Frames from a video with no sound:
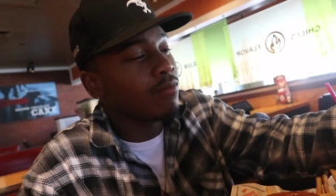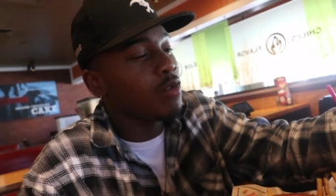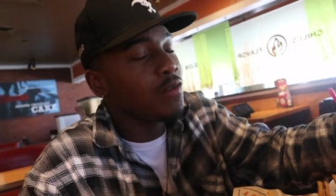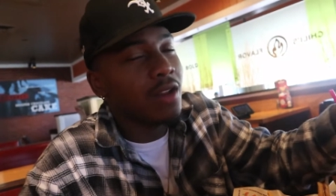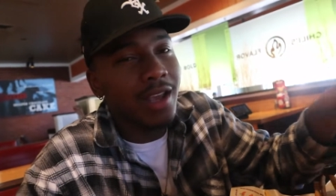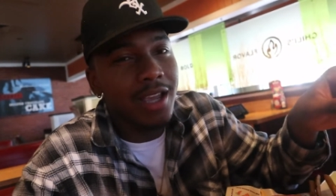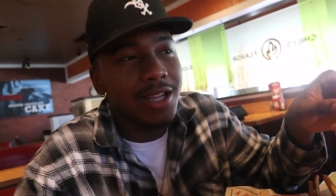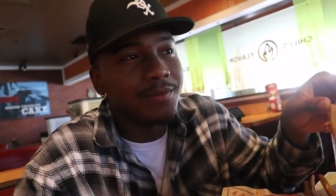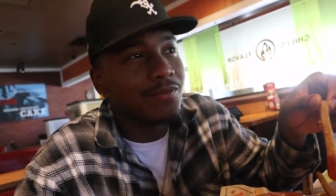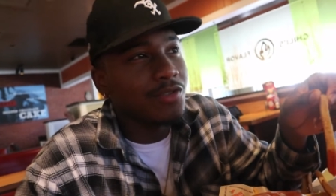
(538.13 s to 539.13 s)
you feel like
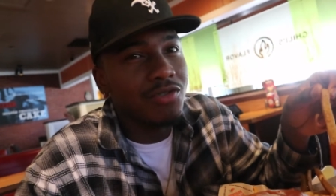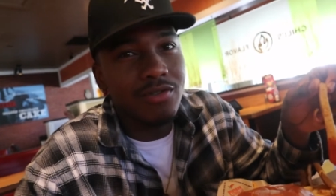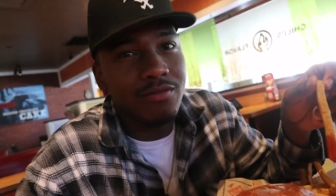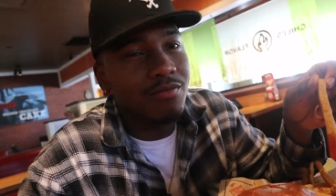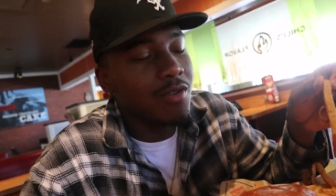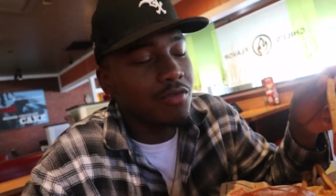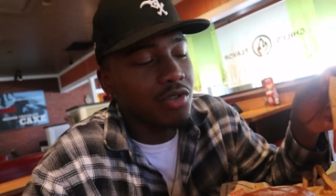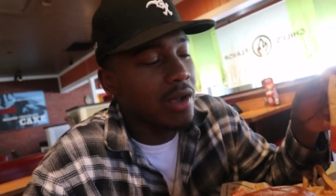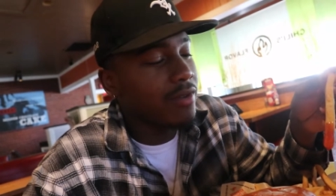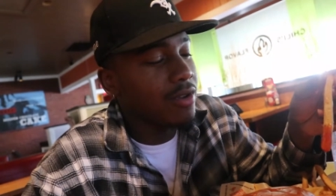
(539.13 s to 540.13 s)
you just, bro,
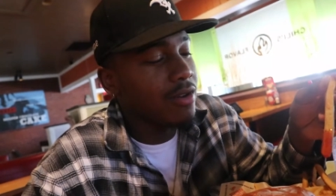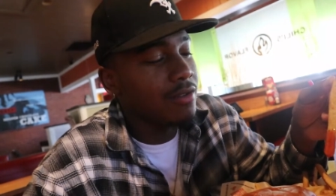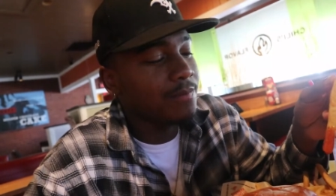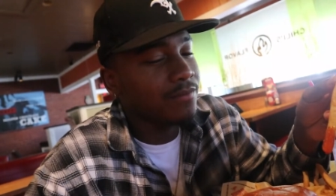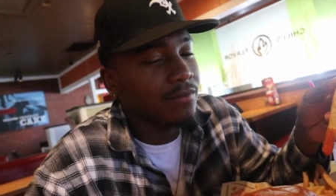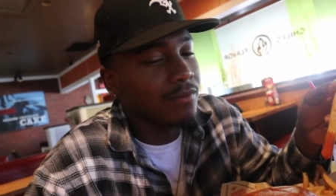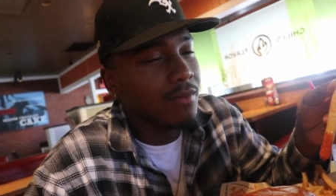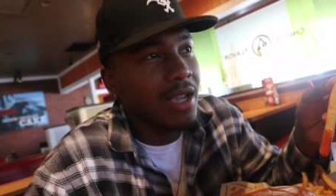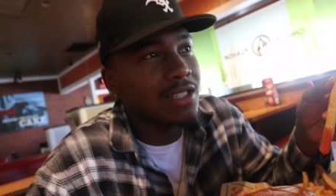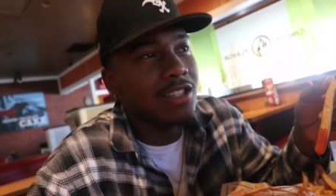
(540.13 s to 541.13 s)
driving here,
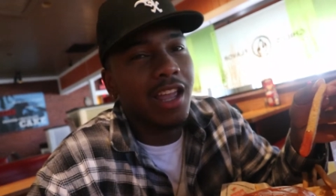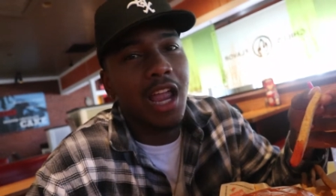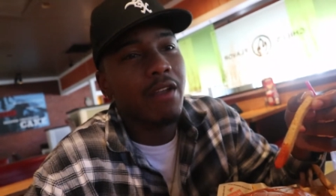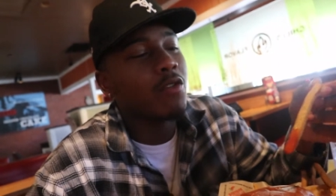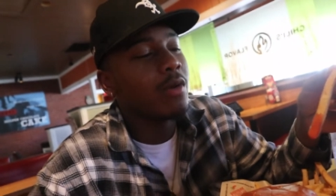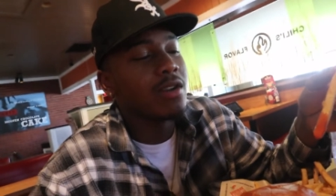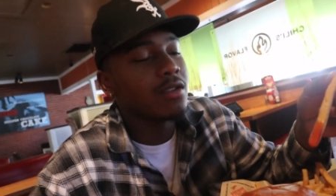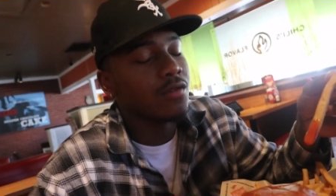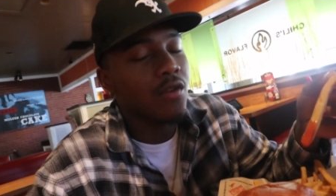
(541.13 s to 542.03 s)
make it seem like everywhere is as